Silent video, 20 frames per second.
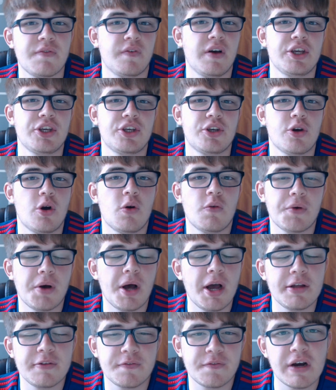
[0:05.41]
thank you all for
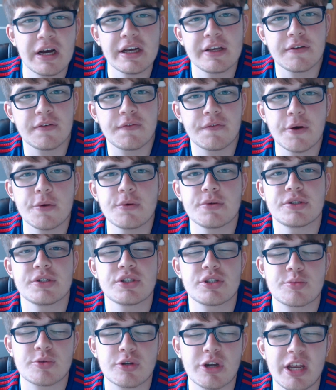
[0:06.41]
hitting 5,000
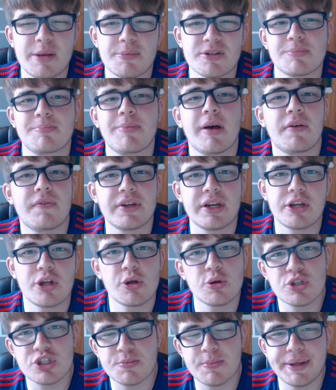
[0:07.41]
subscribers. A bit of an
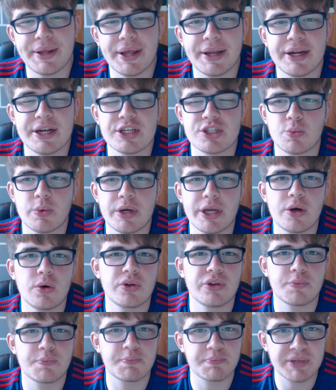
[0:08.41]
announcement in it as well,
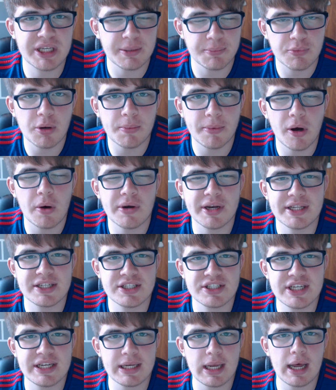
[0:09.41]
and you can probably already
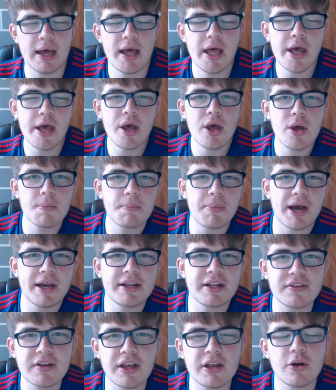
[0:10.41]
see that by
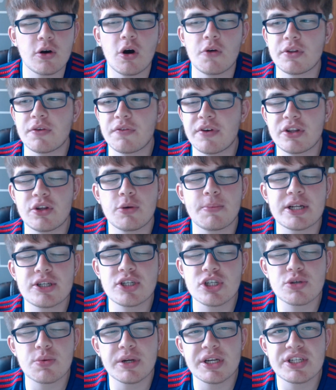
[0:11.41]
the title of the video. But I
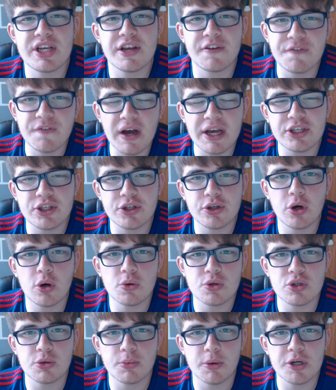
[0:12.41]
just want to say thank you
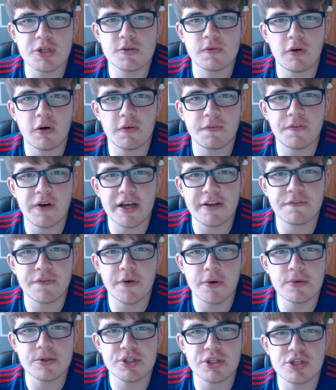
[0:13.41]
all so much for
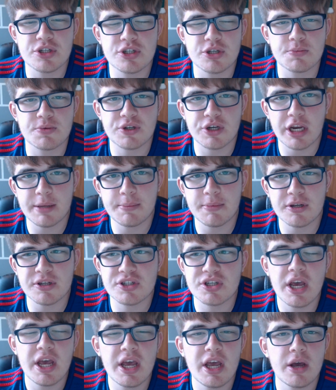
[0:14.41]
5,000
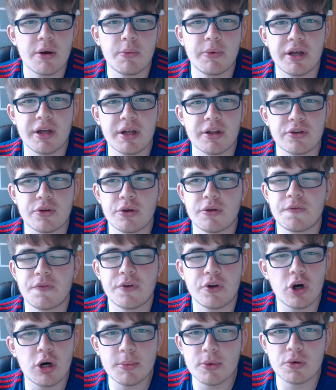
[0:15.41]
subscribers. We are doing
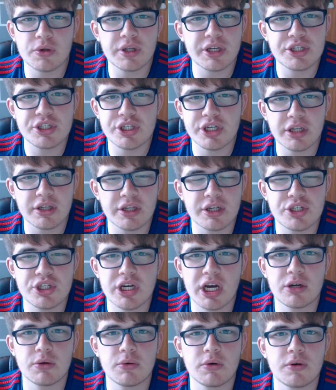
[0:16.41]
phenomenal this year on the
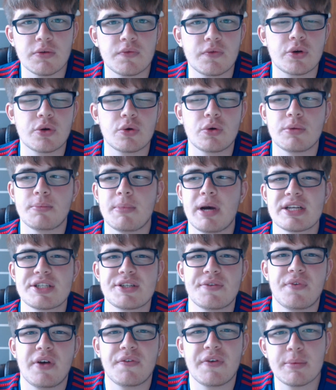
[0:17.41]
channel, of growing
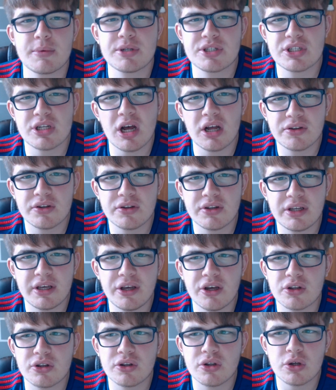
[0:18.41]
massively. I think we started the
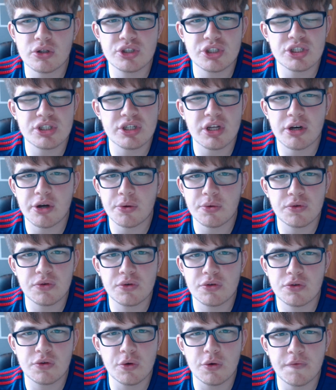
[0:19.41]
year just around
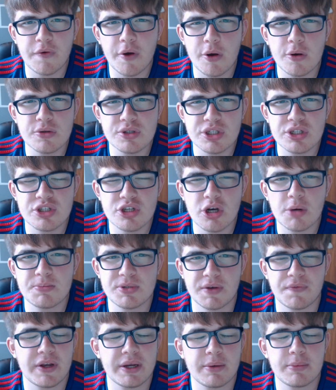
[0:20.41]
2,000 subs.
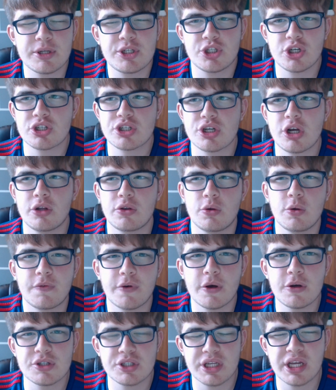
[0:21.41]
I think we just hit
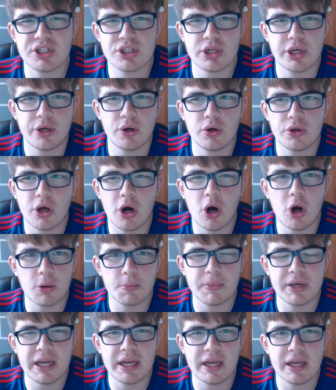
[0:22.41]
2,000 actually on
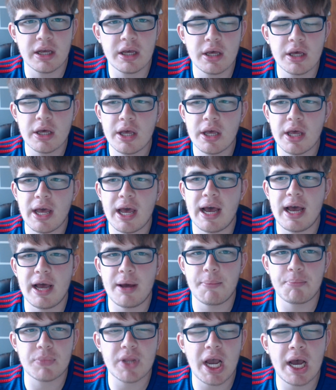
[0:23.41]
Hugman A.
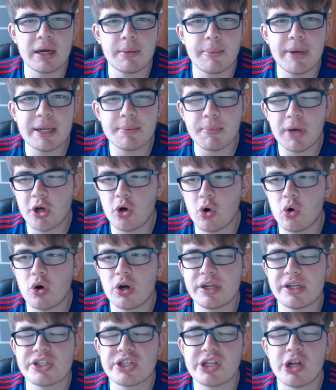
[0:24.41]
Um, and I made my goal
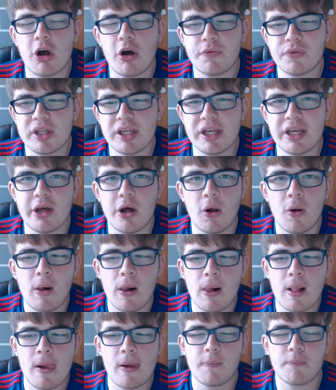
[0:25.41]
at the start of the year
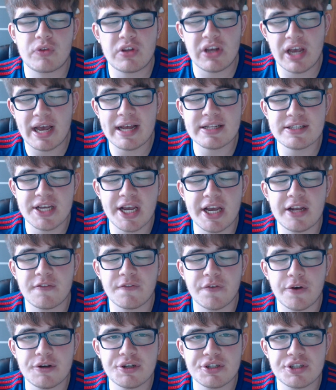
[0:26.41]
to hit
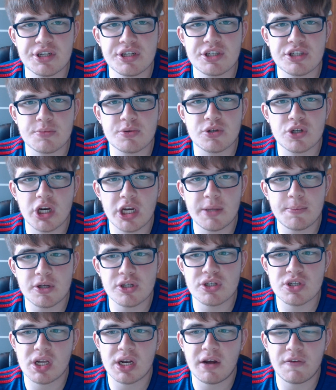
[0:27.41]
10,000
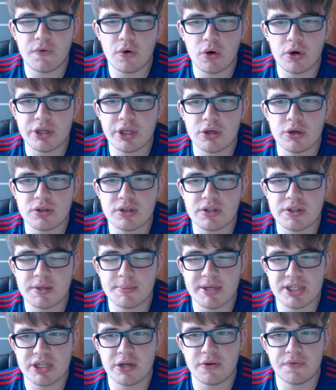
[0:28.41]
subscribers and I thought, you know, to
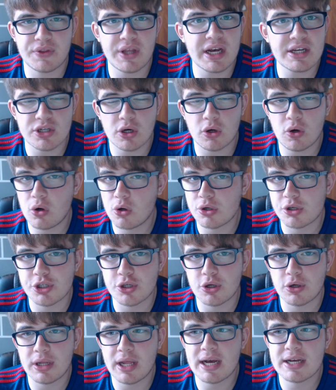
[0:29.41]
myself, that's a long
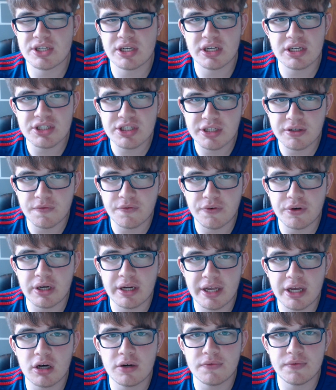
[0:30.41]
shot. That's asking for a
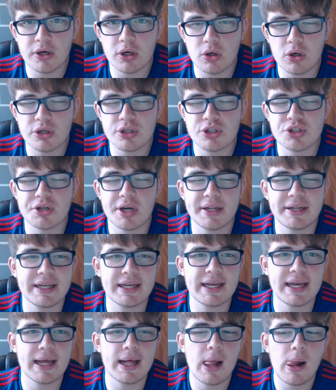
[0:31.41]
hell of a lot trying to
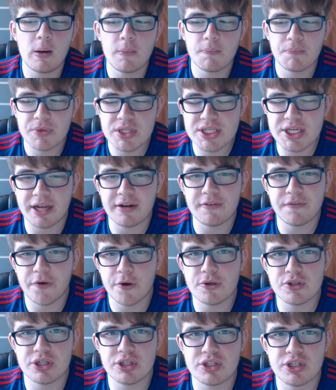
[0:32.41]
get
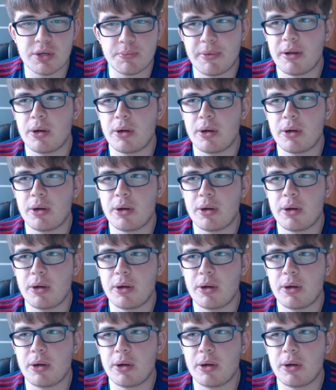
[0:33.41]
10,000,